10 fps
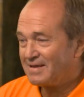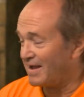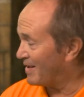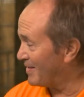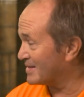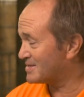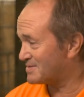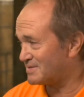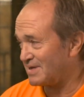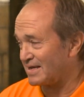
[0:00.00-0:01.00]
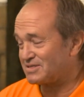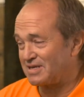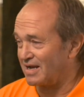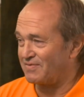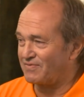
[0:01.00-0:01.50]
Yeah, that's that's
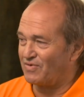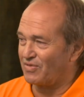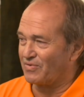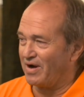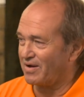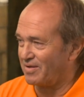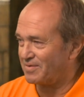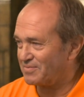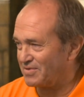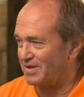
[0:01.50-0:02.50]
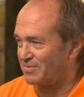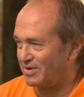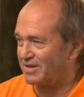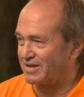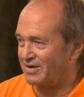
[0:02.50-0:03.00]
not even full throttle. When they
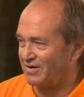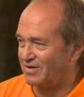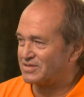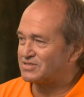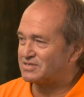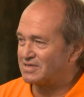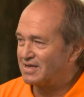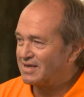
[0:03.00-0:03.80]
really go, it's